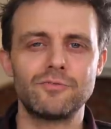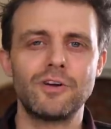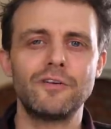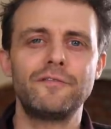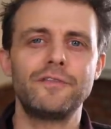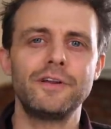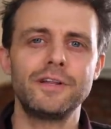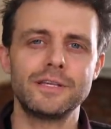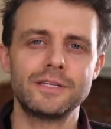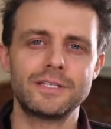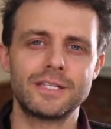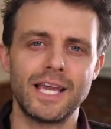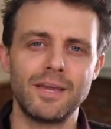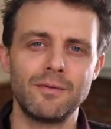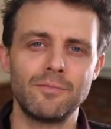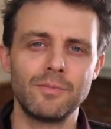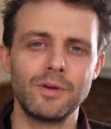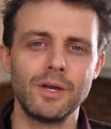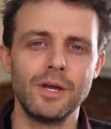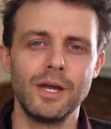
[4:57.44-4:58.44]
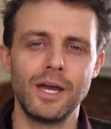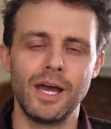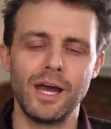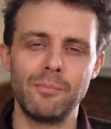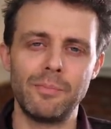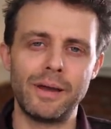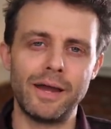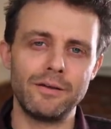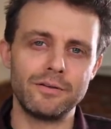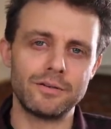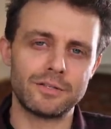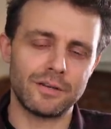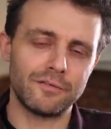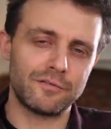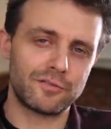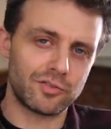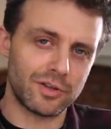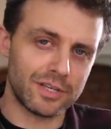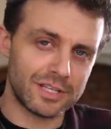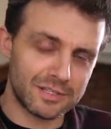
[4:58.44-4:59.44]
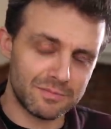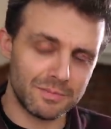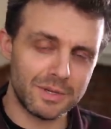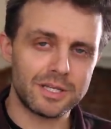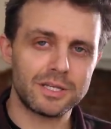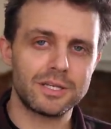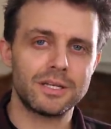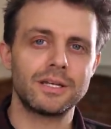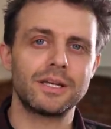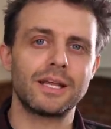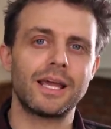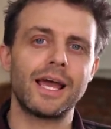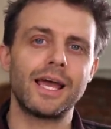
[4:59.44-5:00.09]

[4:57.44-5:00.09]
roughly the same amount of transmission